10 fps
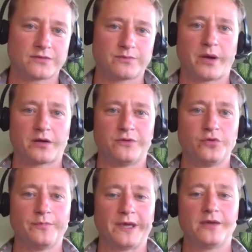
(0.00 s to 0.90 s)
as part of
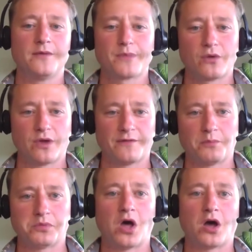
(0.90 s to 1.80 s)
Numi, we have a
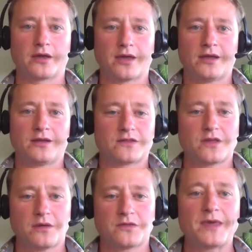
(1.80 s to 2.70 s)
blog, and it's
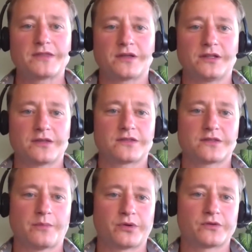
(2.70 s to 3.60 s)
basically
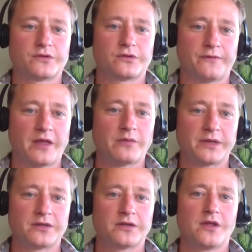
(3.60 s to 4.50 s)
a personal
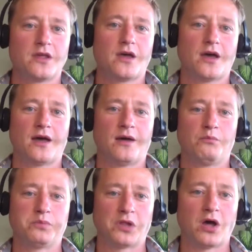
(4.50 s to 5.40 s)
development
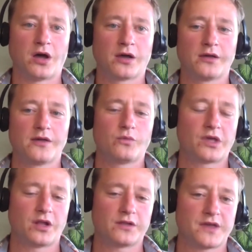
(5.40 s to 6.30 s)
blog. We
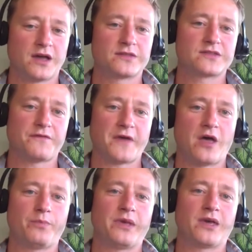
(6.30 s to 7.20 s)
call it the Unself
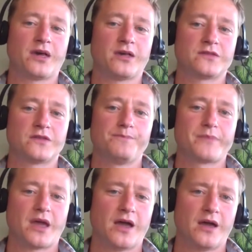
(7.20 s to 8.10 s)
Help because
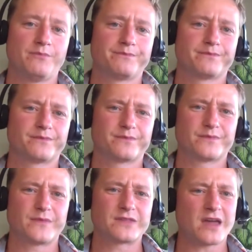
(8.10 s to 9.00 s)
um,
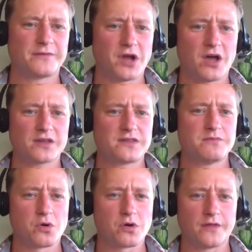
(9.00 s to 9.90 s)
it's kind of an
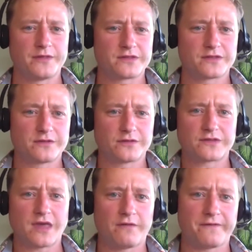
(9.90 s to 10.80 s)
oxymoron, this
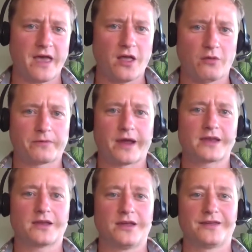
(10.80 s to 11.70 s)
self help, right?